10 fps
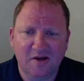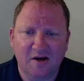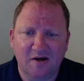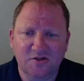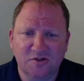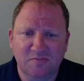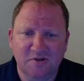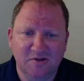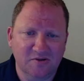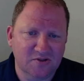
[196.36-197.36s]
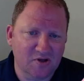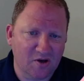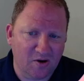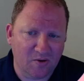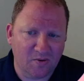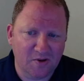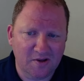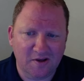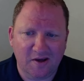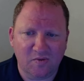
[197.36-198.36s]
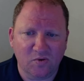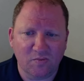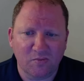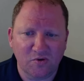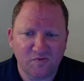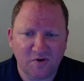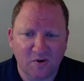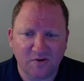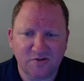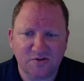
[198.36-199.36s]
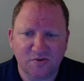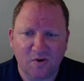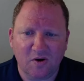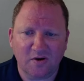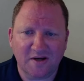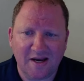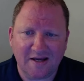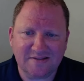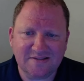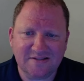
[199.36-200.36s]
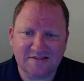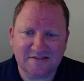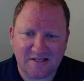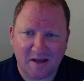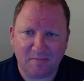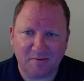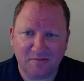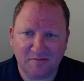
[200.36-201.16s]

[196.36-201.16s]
I should be good to go. And we're moving on to our next step.